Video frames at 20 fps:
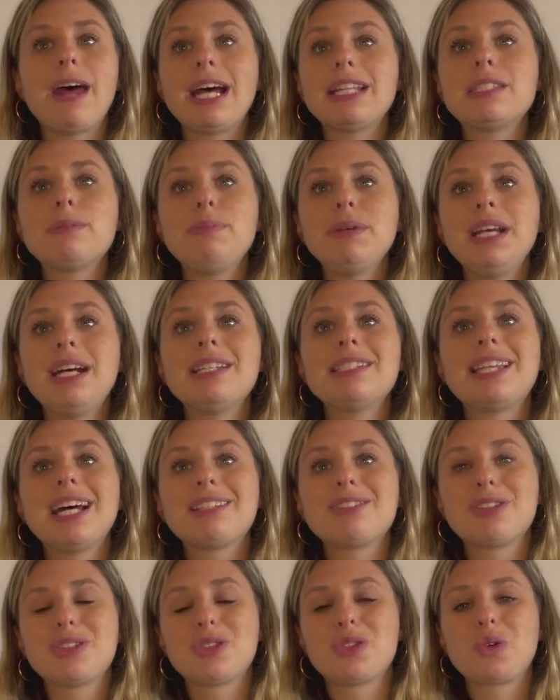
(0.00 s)
that's because
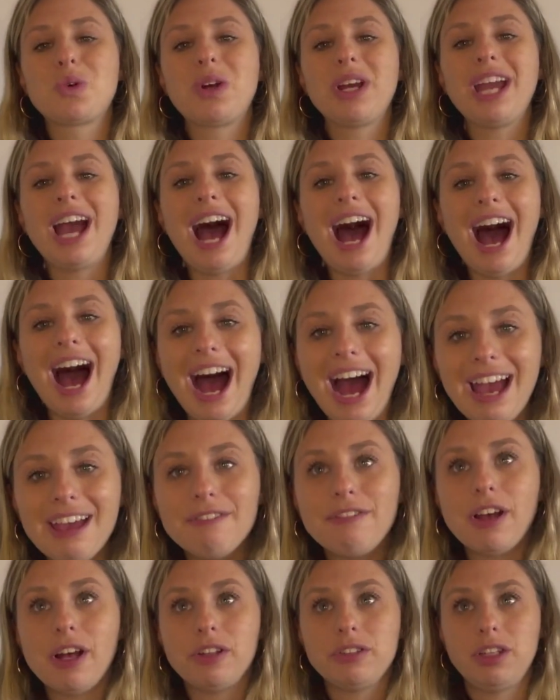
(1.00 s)
that's the story
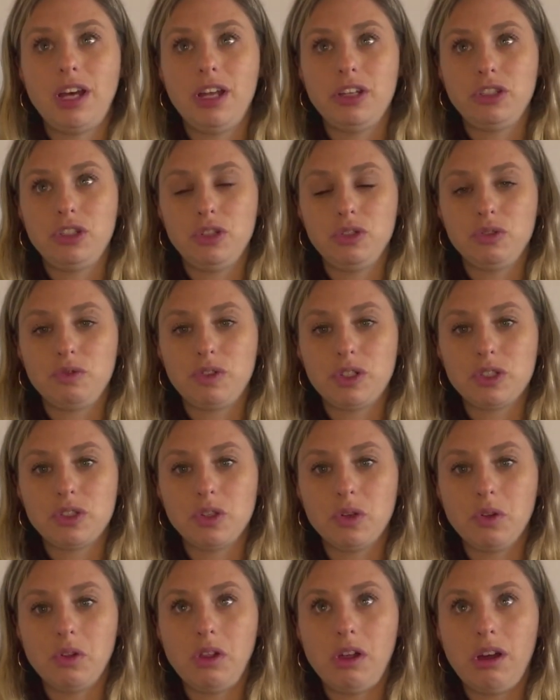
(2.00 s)
I've held on to for
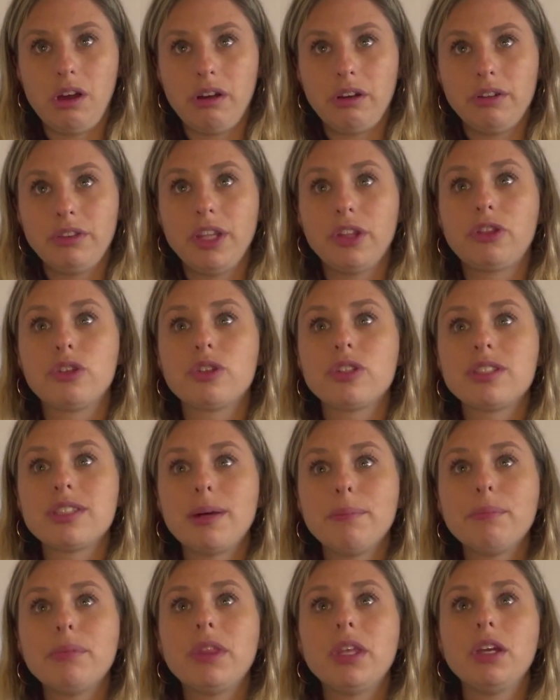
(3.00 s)
so long, that there's
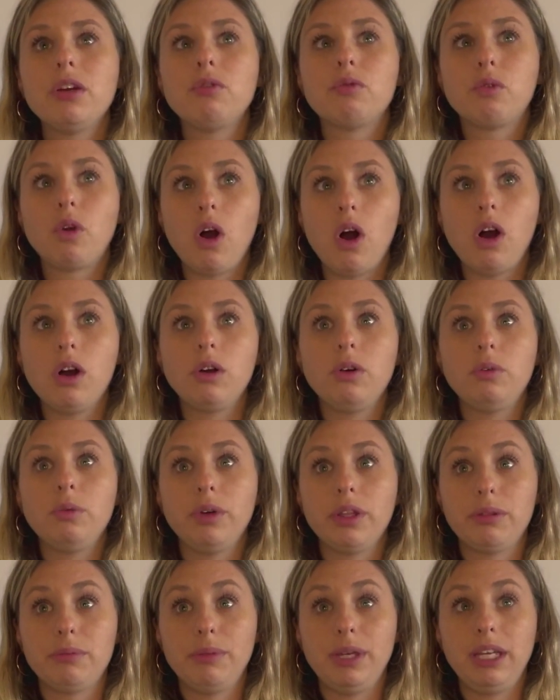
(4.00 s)
something wrong
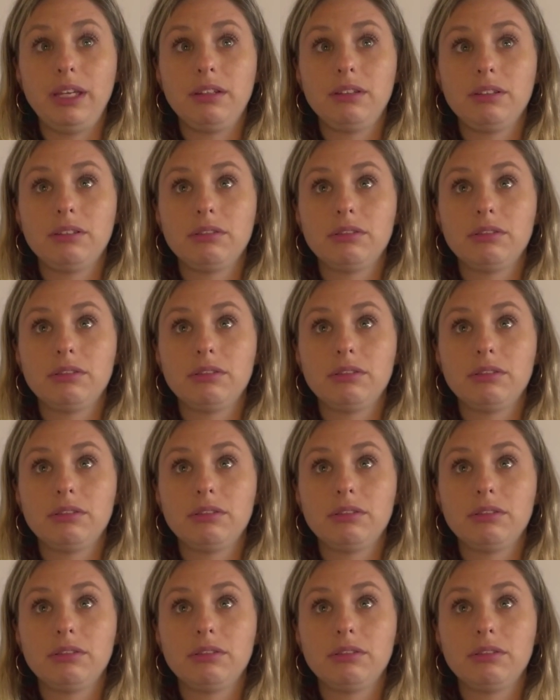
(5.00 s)
with me.